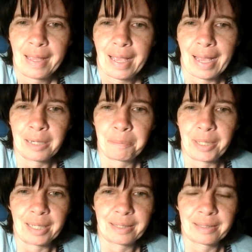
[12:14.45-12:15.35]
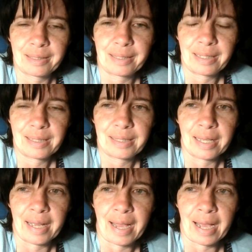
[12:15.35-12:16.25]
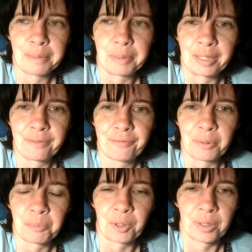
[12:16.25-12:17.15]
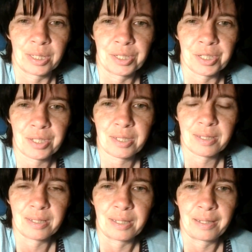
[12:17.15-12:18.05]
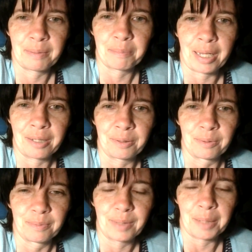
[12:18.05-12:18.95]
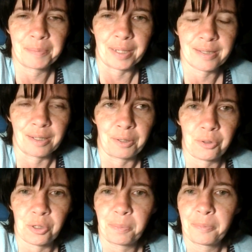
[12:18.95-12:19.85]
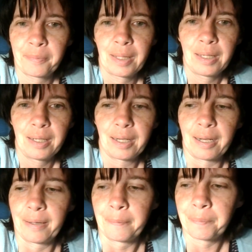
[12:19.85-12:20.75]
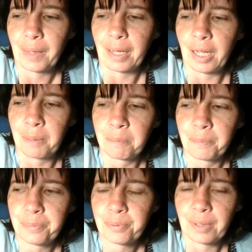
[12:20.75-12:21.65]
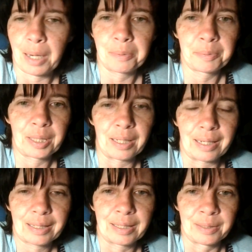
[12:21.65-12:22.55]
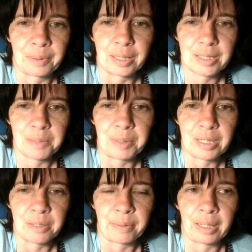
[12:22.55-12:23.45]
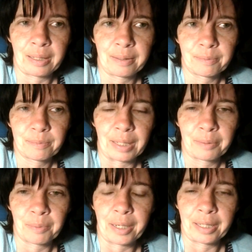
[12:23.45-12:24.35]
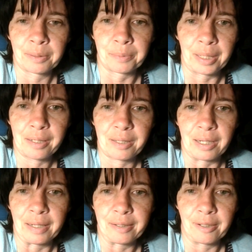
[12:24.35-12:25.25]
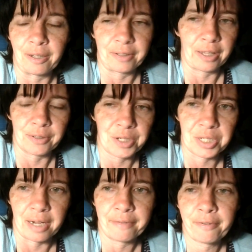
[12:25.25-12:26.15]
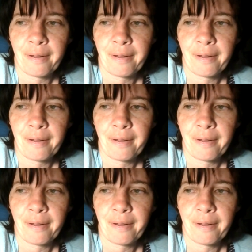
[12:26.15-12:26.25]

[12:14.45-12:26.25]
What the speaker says: And being the admin for more than just my own updates on YouTube, I'm probably not going to want to be doing, like, running the Readathon, all the other stuff,